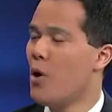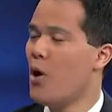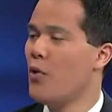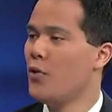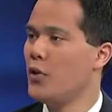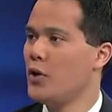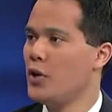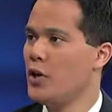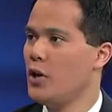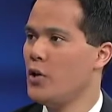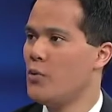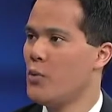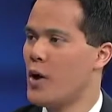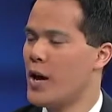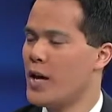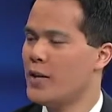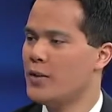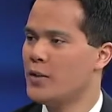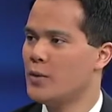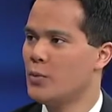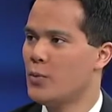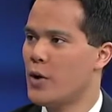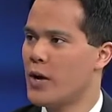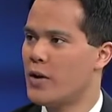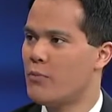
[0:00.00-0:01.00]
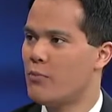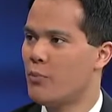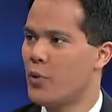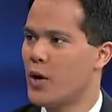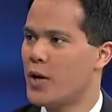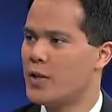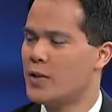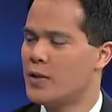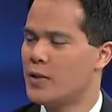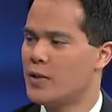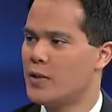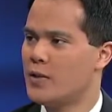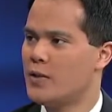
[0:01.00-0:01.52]
on the US when
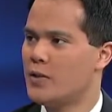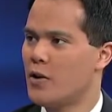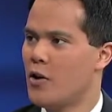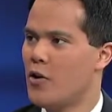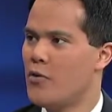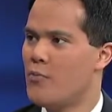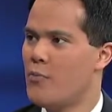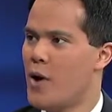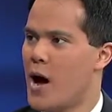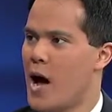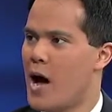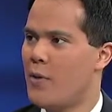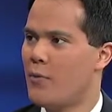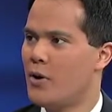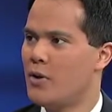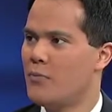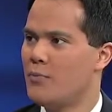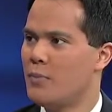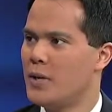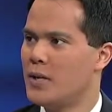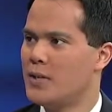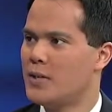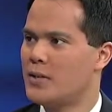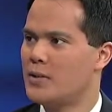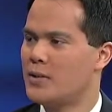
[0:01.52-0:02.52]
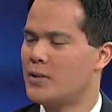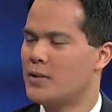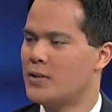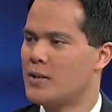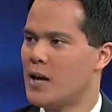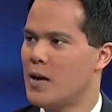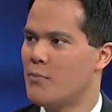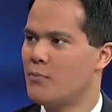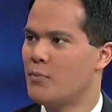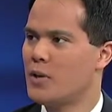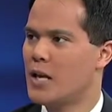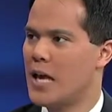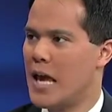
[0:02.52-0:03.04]
President Obama missed
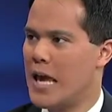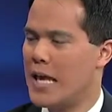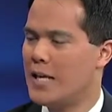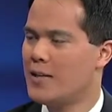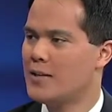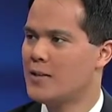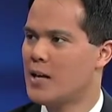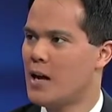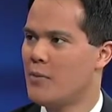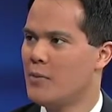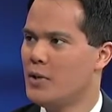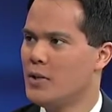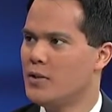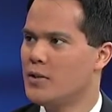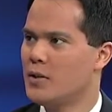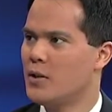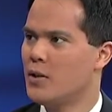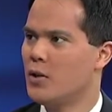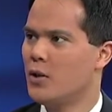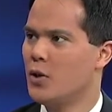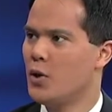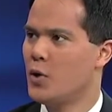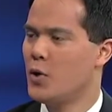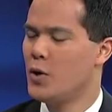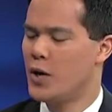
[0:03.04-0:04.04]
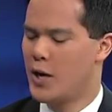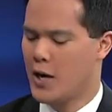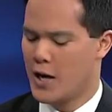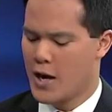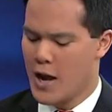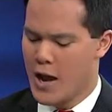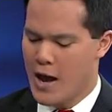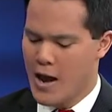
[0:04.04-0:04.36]
some key summits, including